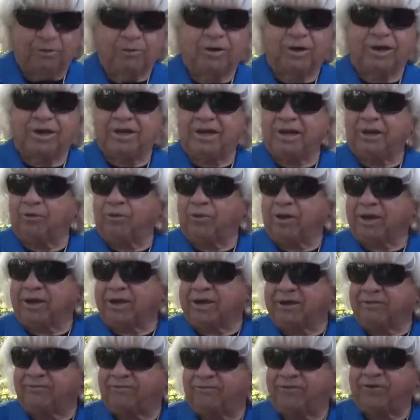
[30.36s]
windy,
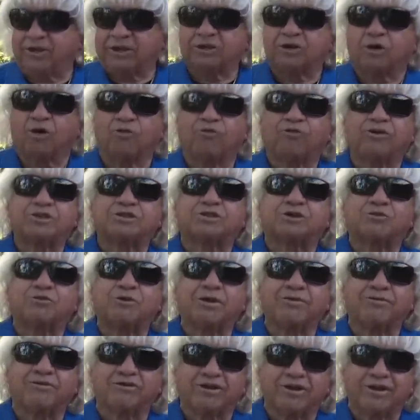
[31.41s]
windy. Go fish a
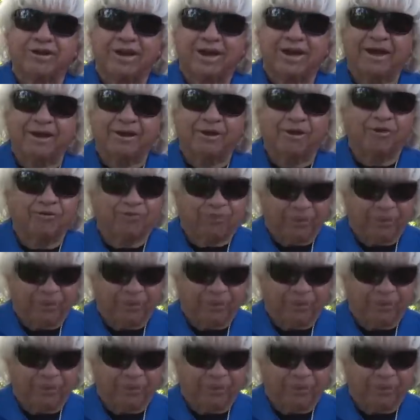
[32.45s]
river today. Go